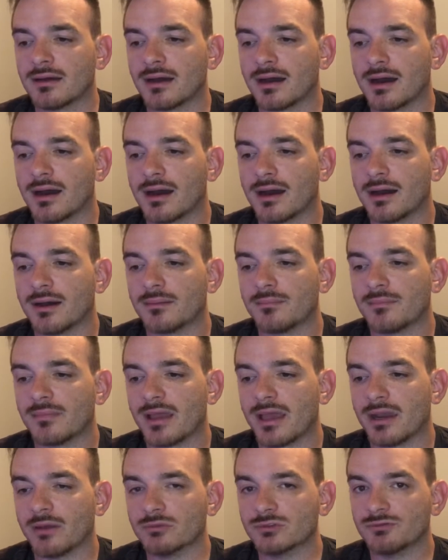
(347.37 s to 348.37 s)
And
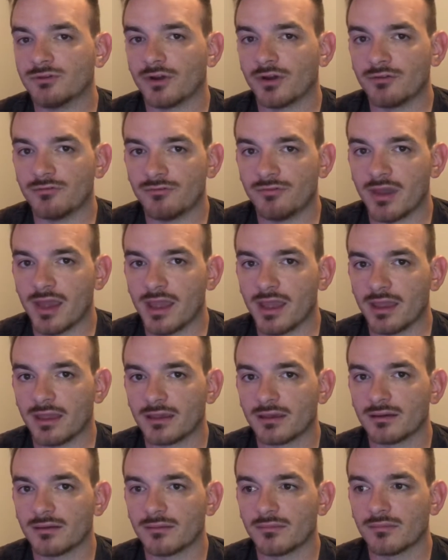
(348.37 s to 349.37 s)
it was very
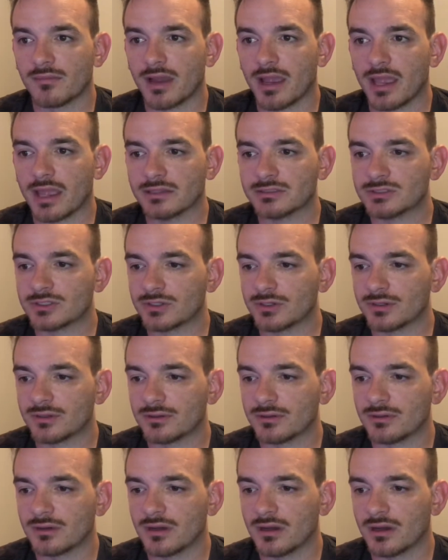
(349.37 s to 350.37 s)
vague, my answer,